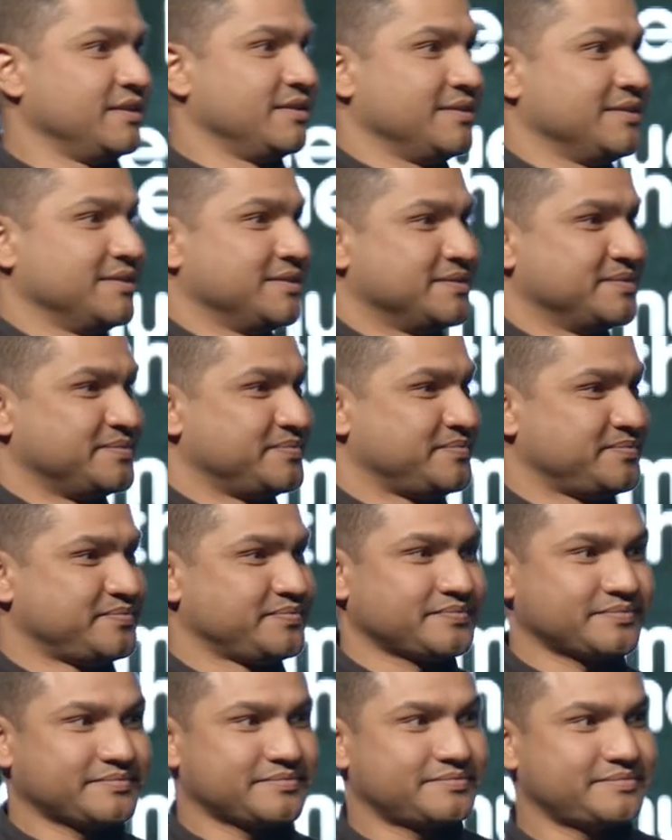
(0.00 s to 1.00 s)

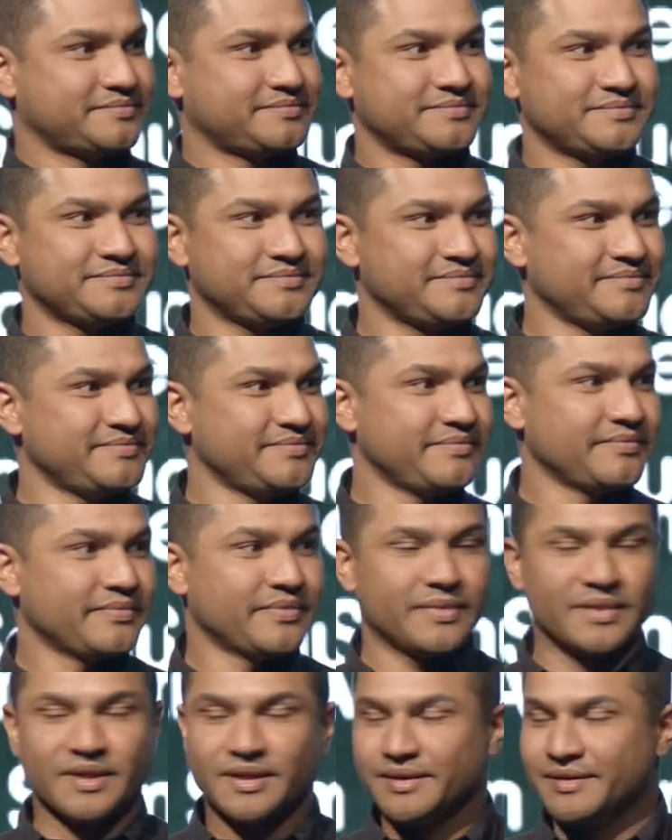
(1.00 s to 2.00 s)

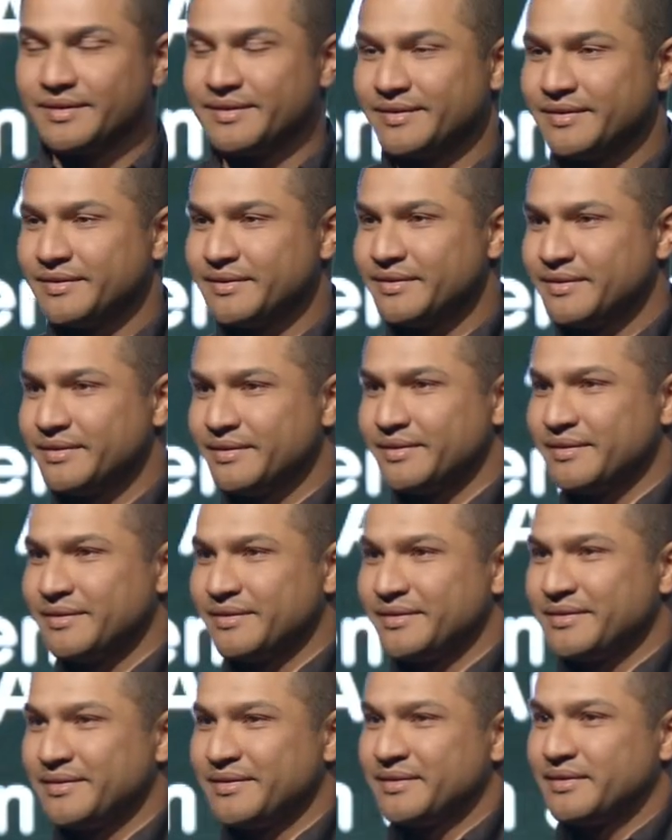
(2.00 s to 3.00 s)

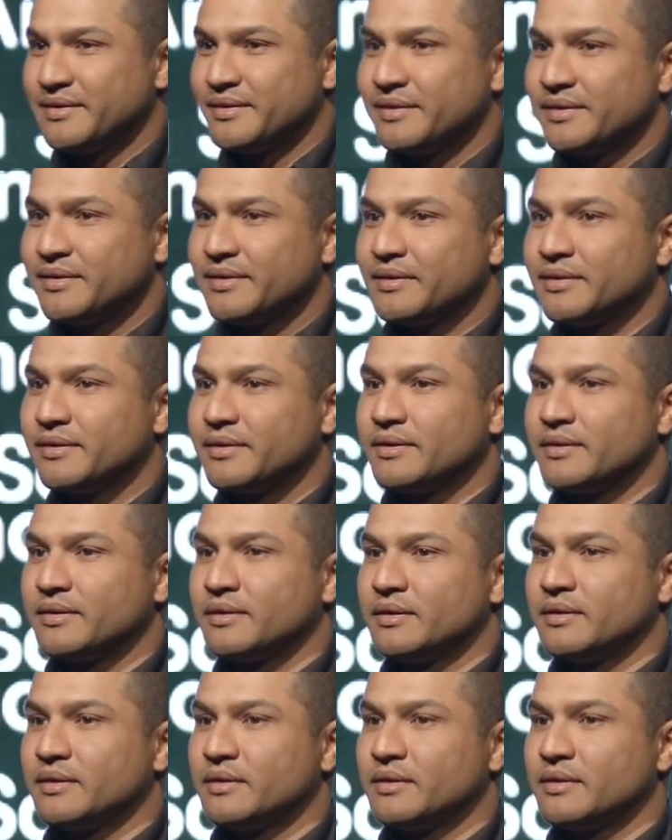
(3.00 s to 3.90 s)
Nothing is said.